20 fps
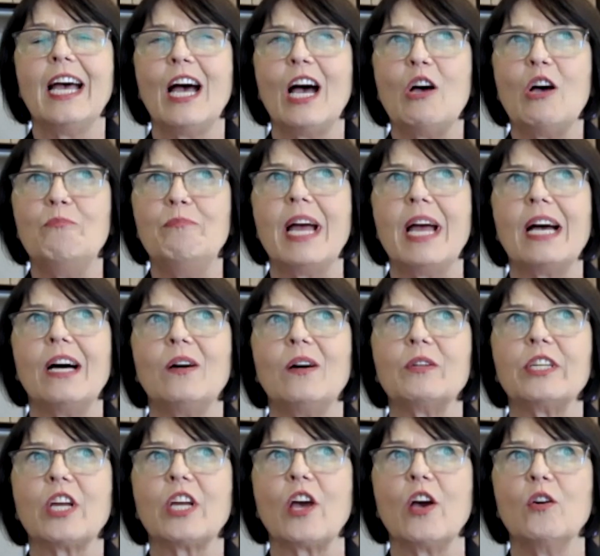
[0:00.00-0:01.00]
about
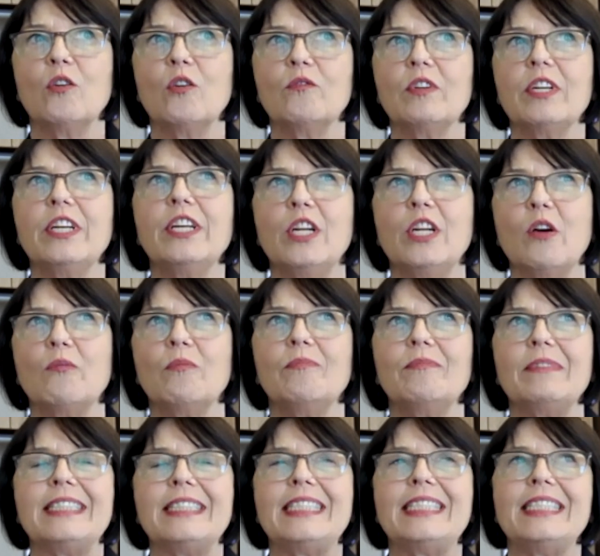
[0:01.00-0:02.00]
COVID, you know,
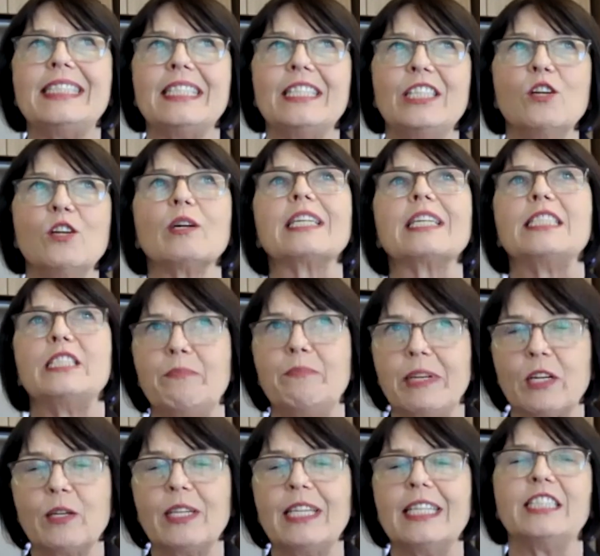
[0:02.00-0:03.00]
your
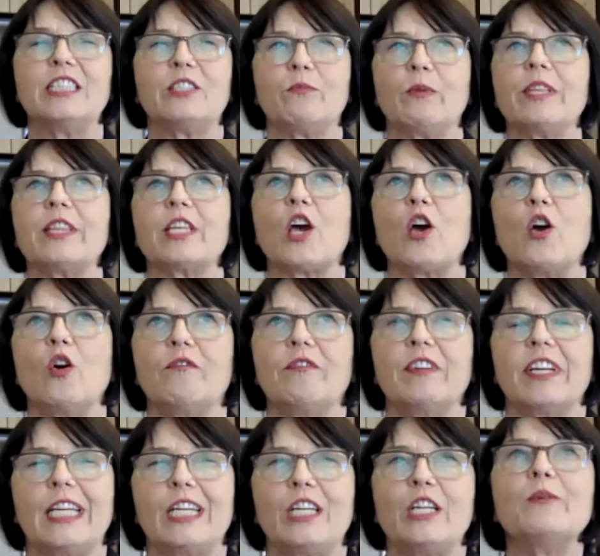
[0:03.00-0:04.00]
experience with
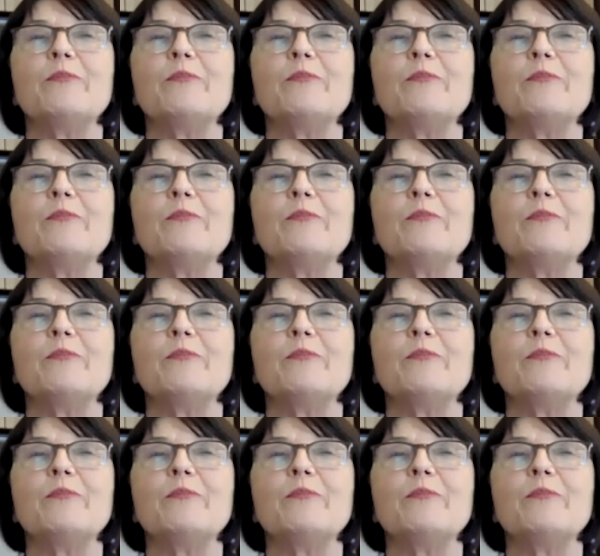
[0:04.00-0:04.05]
COVID?